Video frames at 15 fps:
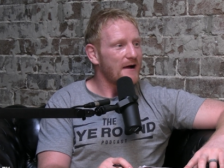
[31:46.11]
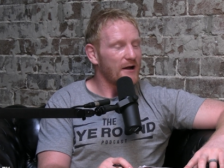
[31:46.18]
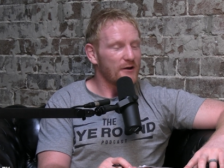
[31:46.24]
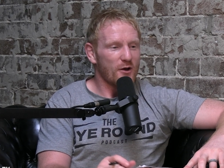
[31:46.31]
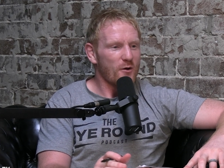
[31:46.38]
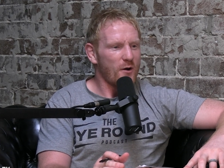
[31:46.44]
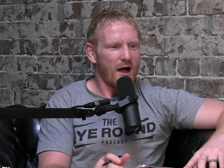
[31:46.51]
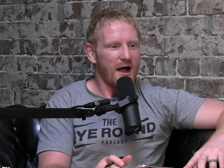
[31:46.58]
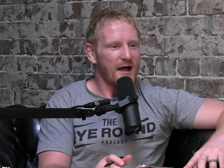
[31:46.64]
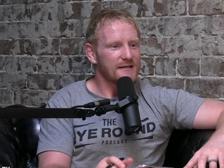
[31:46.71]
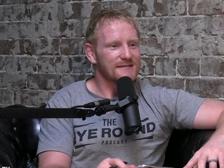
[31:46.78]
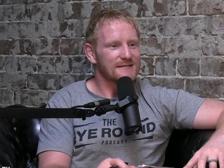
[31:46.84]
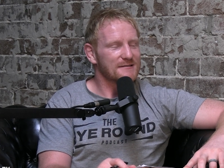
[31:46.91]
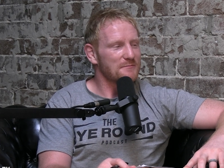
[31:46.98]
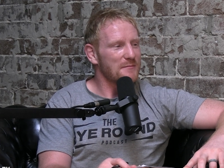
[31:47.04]
I know
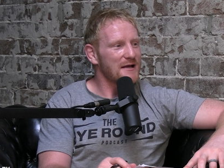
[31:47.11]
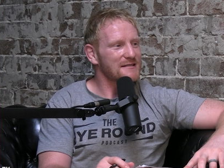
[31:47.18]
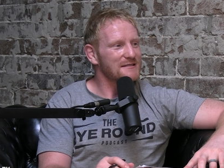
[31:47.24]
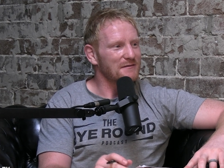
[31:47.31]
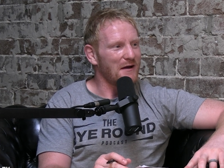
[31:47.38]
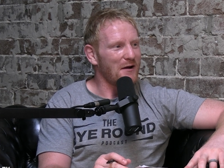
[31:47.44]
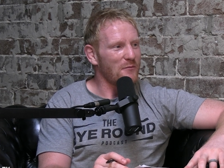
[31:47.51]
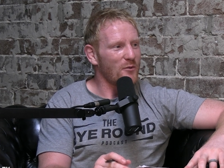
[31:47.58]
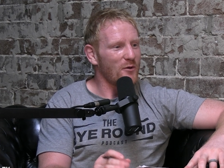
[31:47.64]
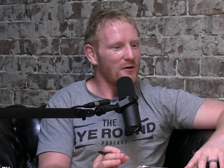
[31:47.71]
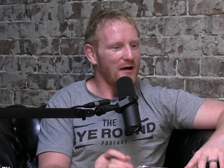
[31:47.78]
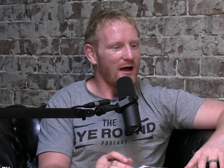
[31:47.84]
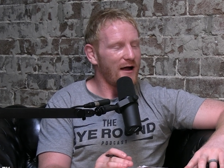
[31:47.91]
Hines is a massive out, but